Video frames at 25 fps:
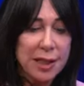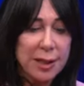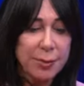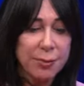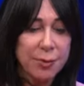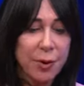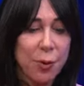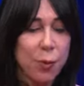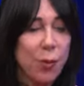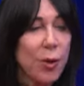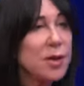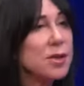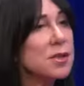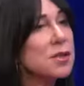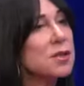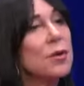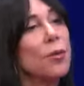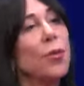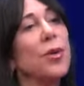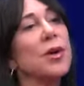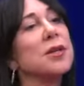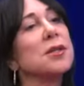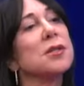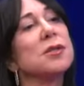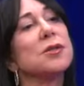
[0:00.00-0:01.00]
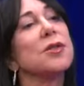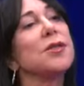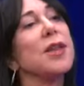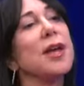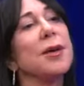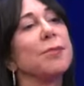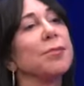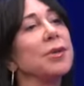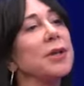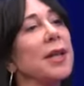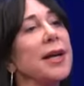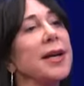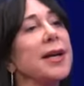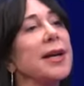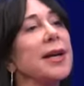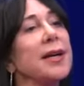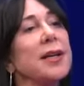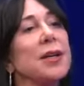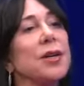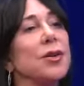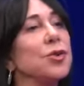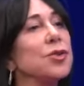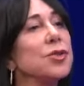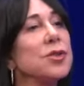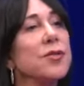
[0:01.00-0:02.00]
labor, what do they play
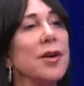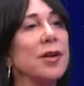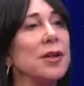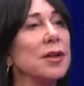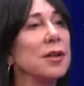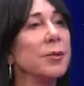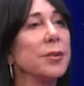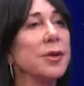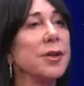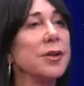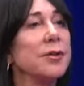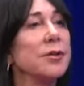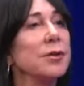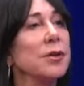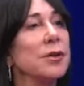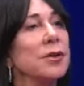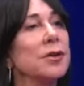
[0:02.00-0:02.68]
in new development?